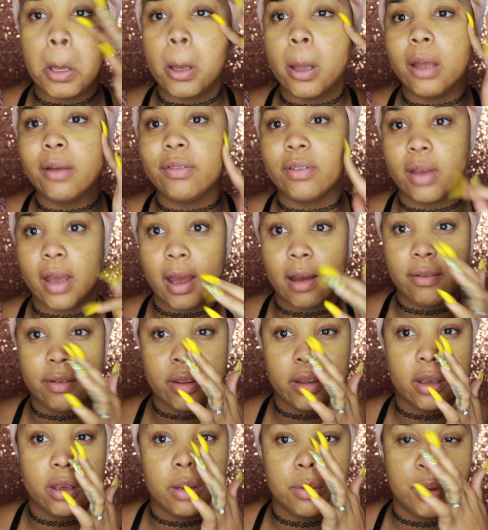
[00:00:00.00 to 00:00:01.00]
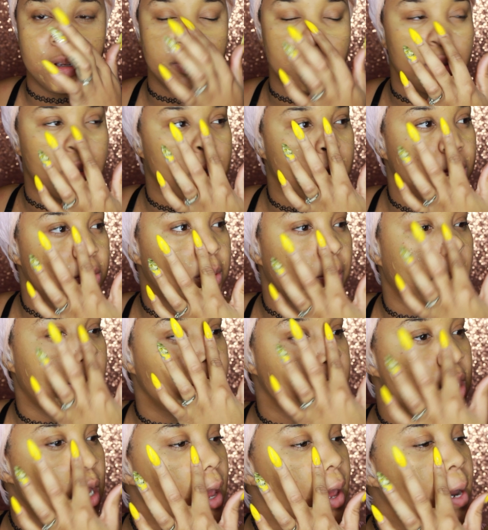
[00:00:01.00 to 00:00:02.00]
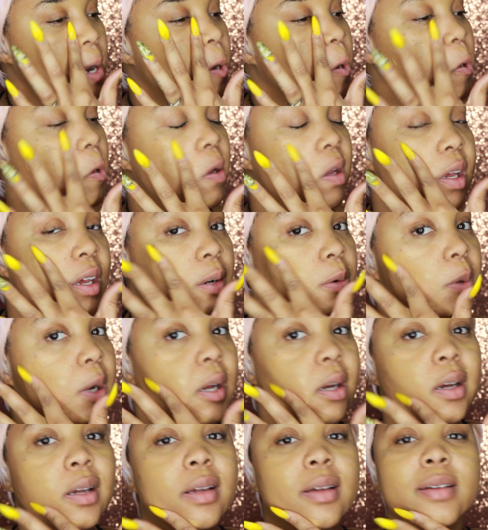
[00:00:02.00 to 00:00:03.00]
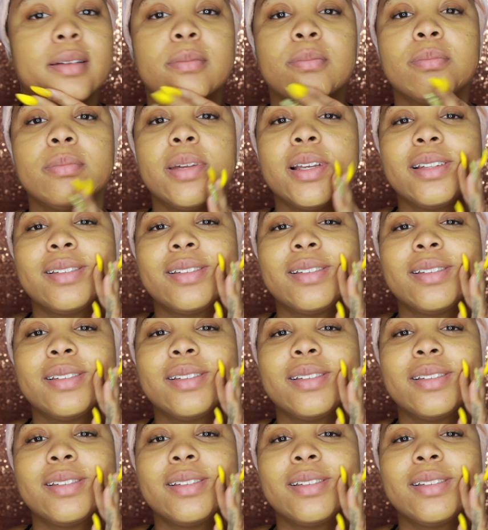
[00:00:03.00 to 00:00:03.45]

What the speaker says: if you haven't, then you must be new to my channel, and welcome.